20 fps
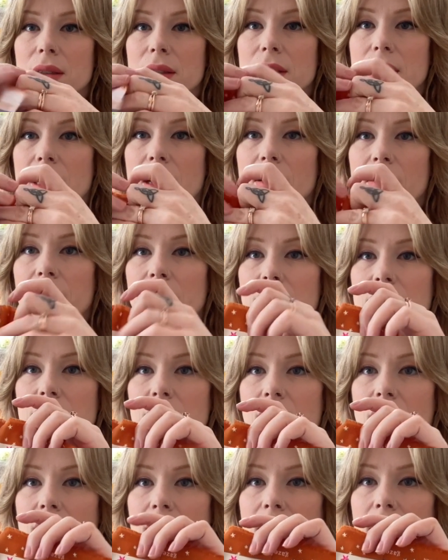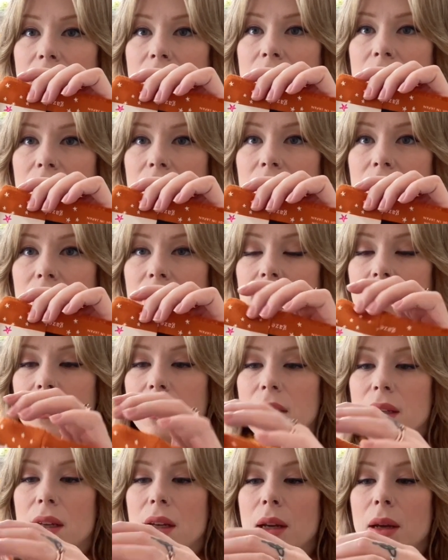salvage side,
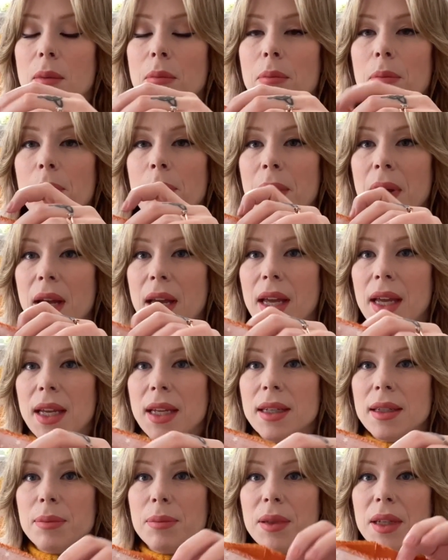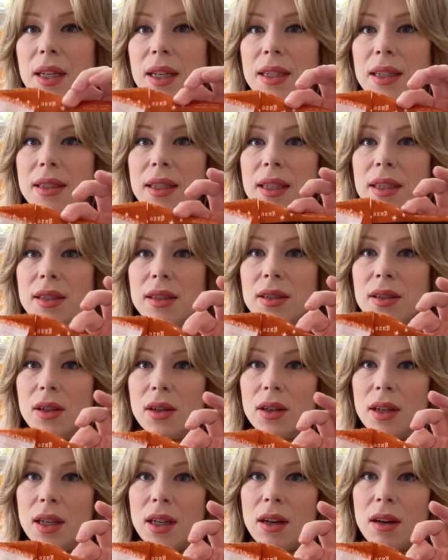but because I
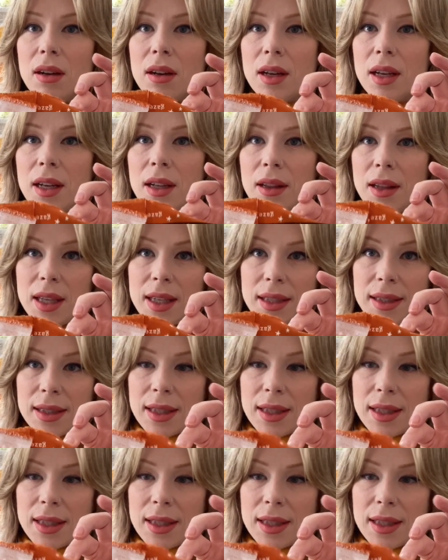started on this